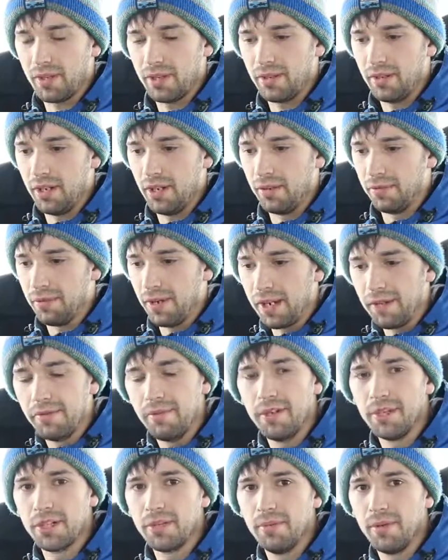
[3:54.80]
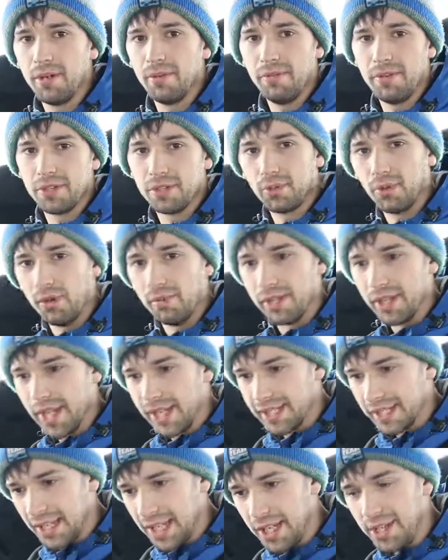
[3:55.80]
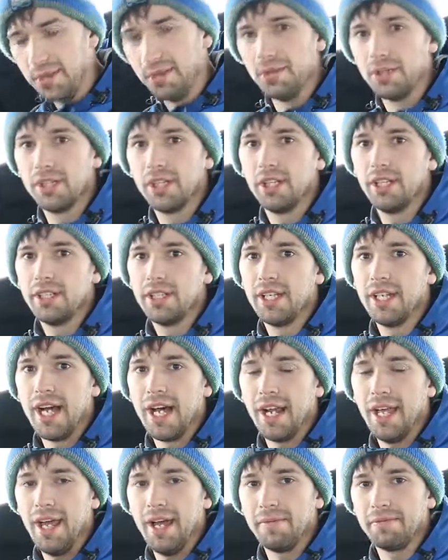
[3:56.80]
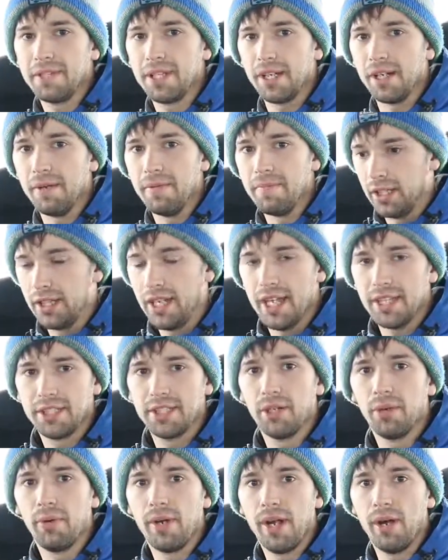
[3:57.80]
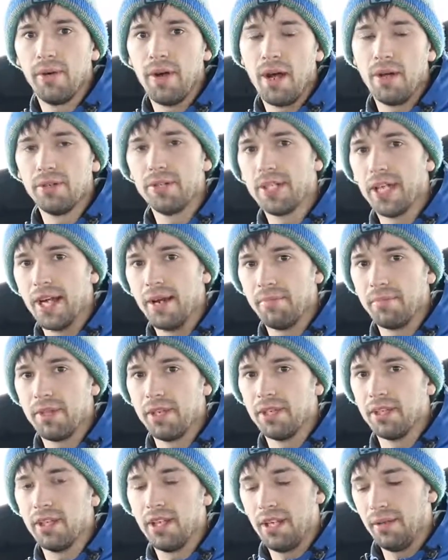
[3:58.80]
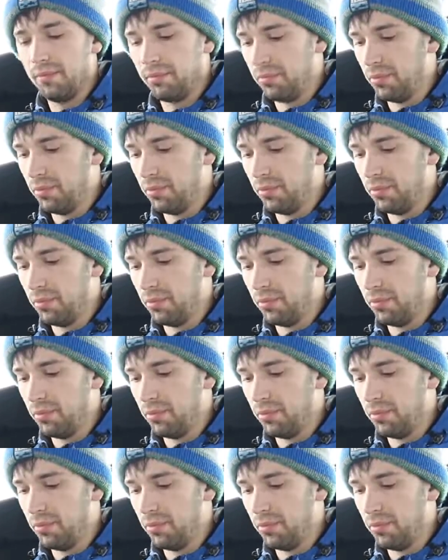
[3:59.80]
you know, for any fisherman or fisherwoman, that's huge, to not have to guess your way around depth, and it